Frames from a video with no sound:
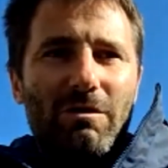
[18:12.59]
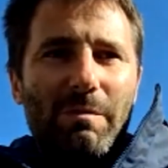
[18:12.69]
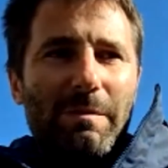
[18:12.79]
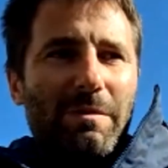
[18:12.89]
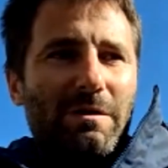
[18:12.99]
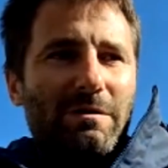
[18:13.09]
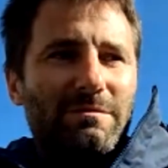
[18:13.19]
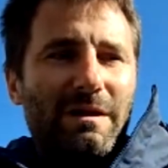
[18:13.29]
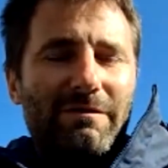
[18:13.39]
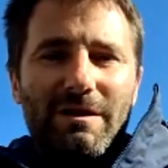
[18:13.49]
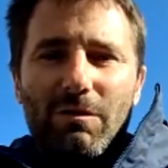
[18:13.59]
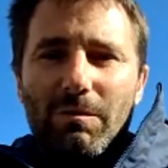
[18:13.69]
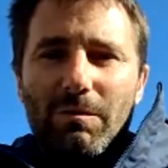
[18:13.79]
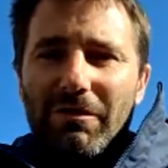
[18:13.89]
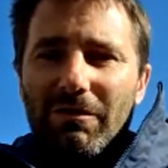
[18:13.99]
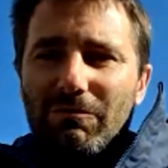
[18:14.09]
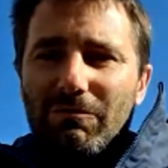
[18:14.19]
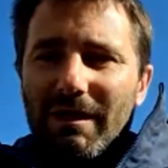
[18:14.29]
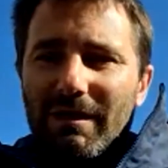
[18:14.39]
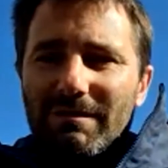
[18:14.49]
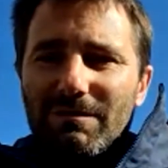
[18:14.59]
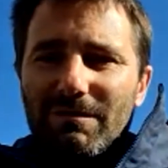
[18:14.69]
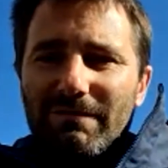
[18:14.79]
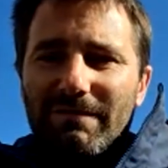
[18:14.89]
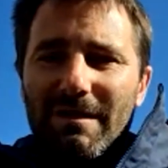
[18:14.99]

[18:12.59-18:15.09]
I remember having got my third wicket, sort of